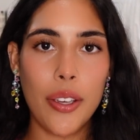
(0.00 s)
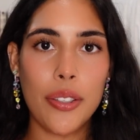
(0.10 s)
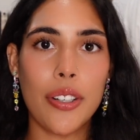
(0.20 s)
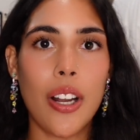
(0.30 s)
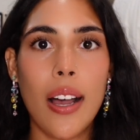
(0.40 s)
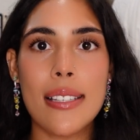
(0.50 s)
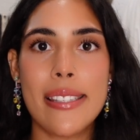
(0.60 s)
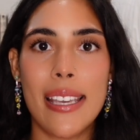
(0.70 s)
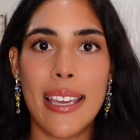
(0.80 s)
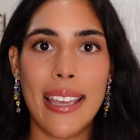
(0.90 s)
you're not
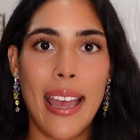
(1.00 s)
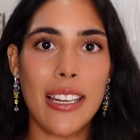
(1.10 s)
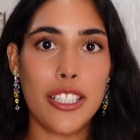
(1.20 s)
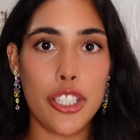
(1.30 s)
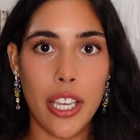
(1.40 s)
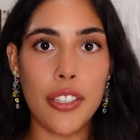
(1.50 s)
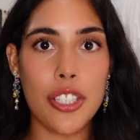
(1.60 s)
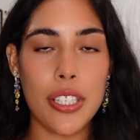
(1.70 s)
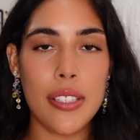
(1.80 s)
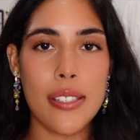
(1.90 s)
seeing any
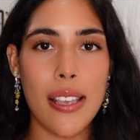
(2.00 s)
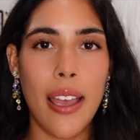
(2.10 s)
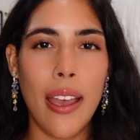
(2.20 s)
changes,